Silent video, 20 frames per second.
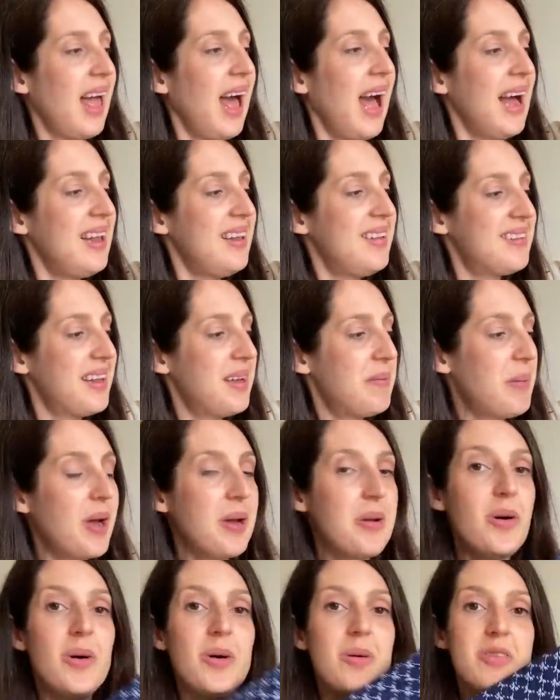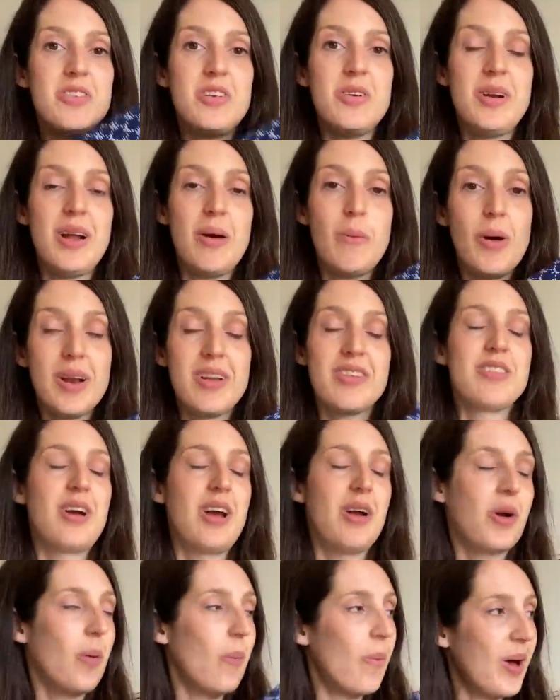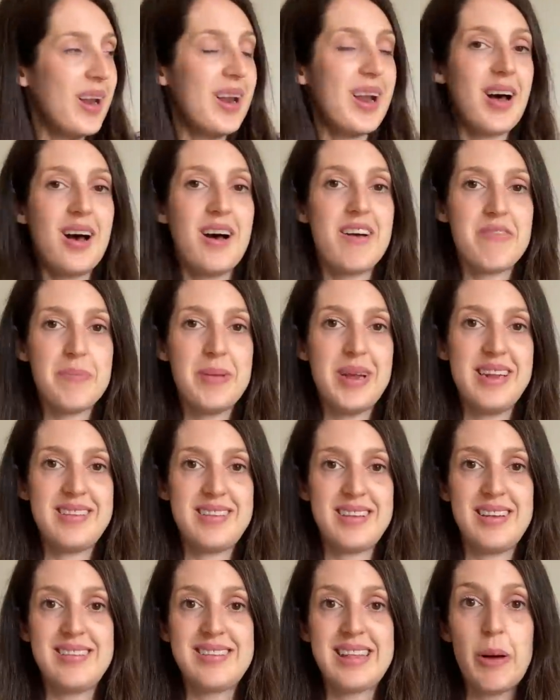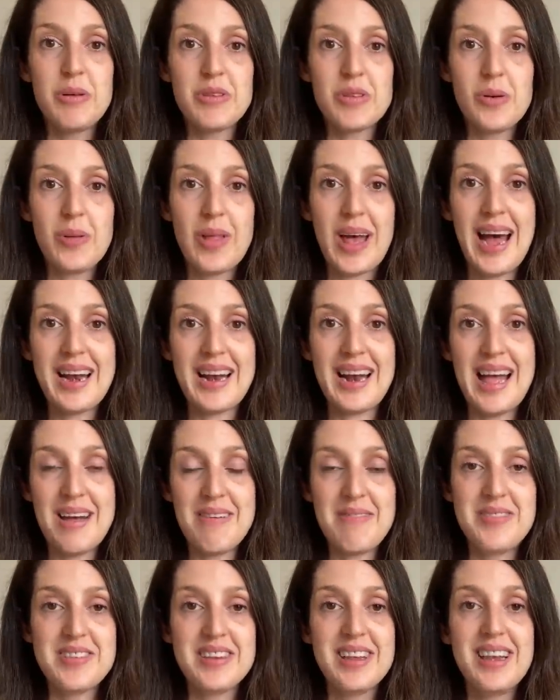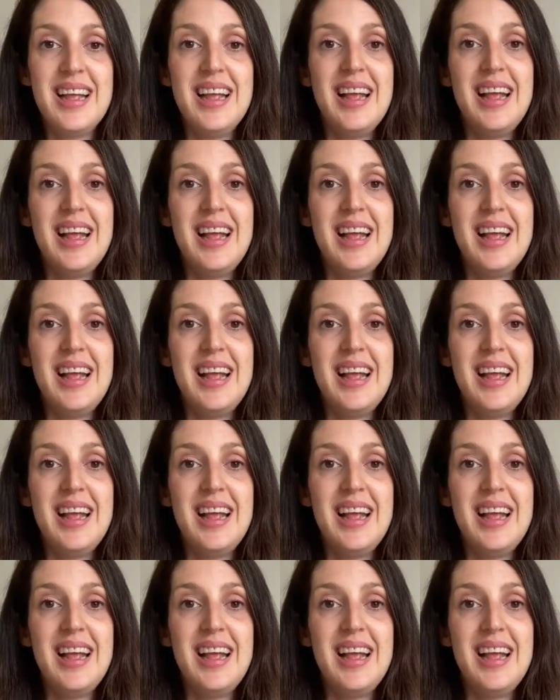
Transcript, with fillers: and um, I got two one, sorry I got one and a half meters that was all they had left